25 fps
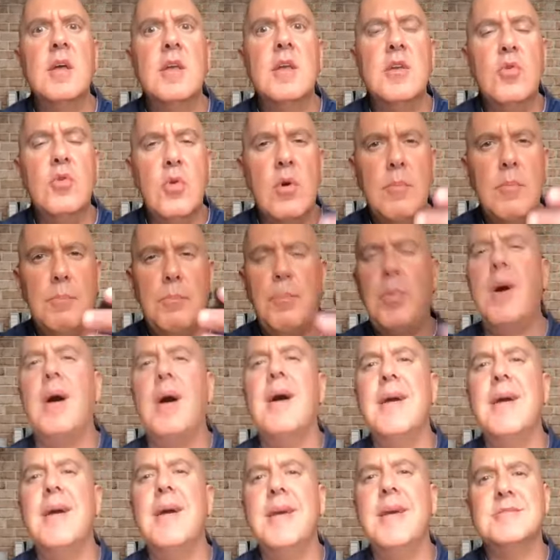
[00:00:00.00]
you're
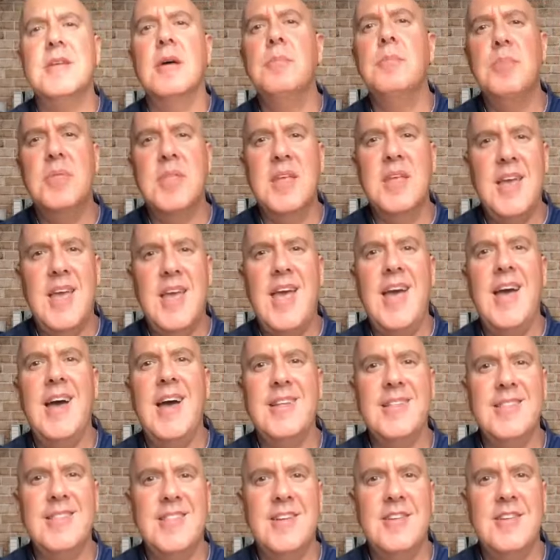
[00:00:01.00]
buying something
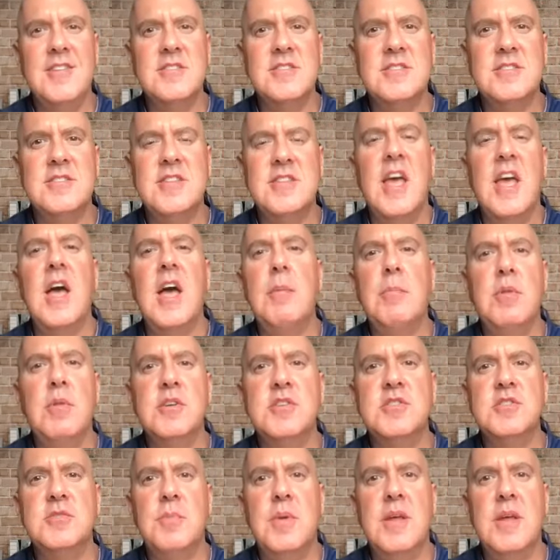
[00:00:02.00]
at their
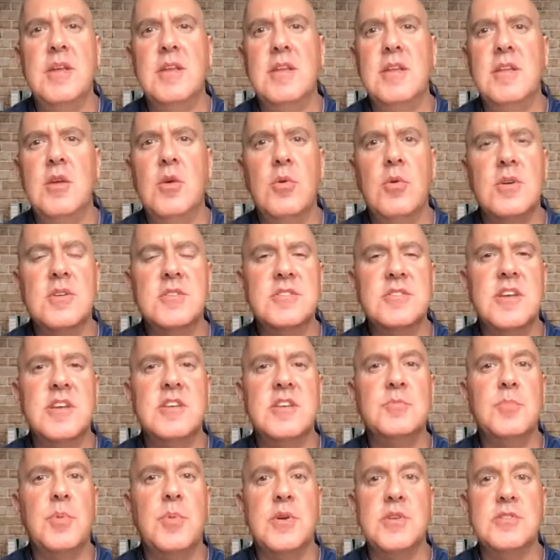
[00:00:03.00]
establishment, you're a
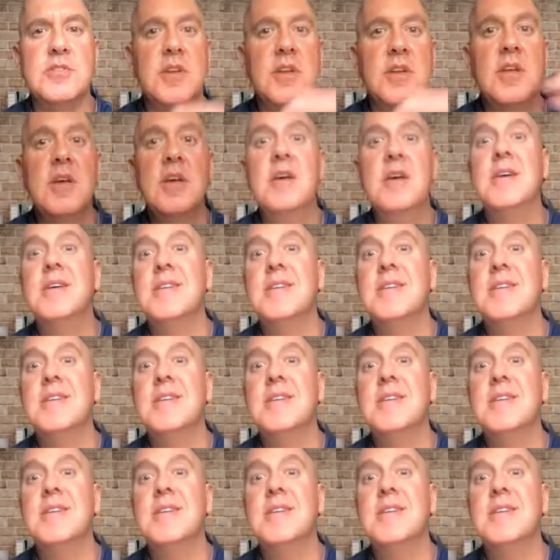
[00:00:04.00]
salesperson.